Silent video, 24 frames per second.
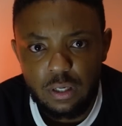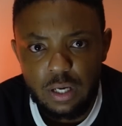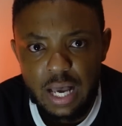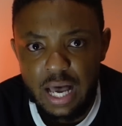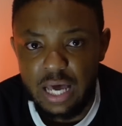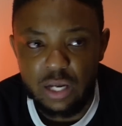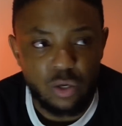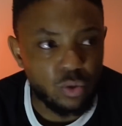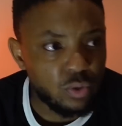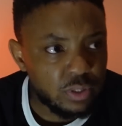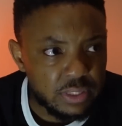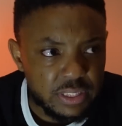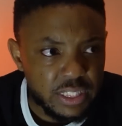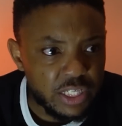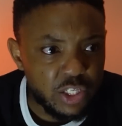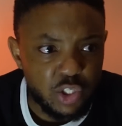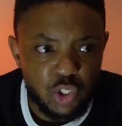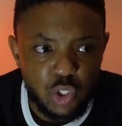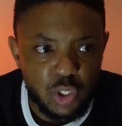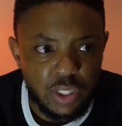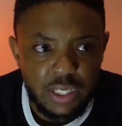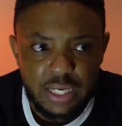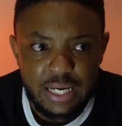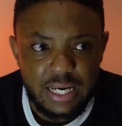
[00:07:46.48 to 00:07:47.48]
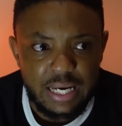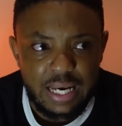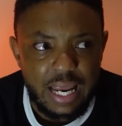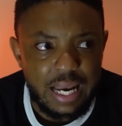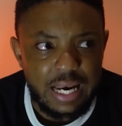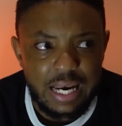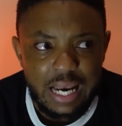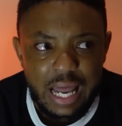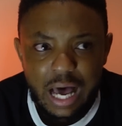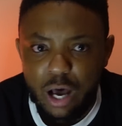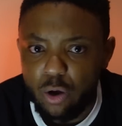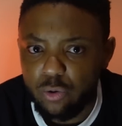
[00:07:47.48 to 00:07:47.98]
I don't think you can
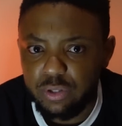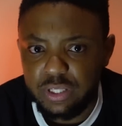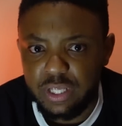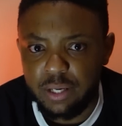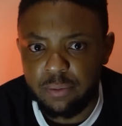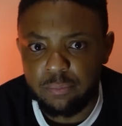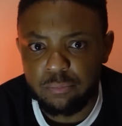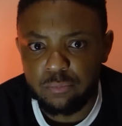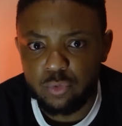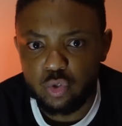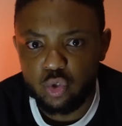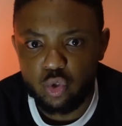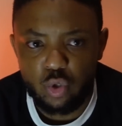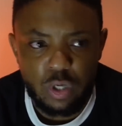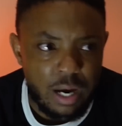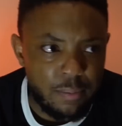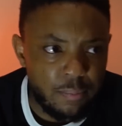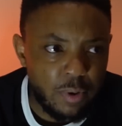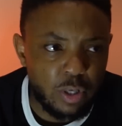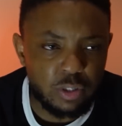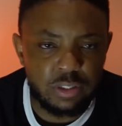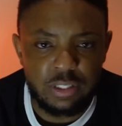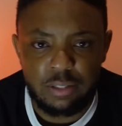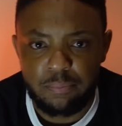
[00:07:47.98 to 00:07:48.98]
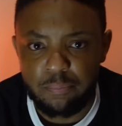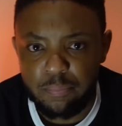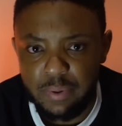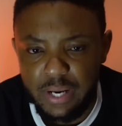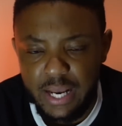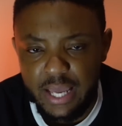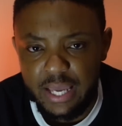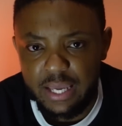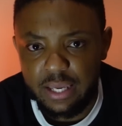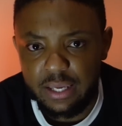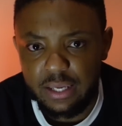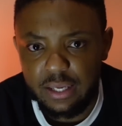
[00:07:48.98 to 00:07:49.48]
allow them to come out and
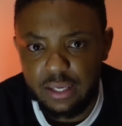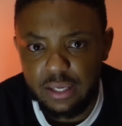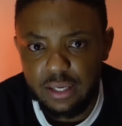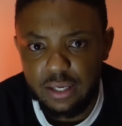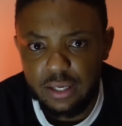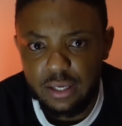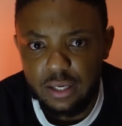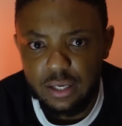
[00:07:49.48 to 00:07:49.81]
play.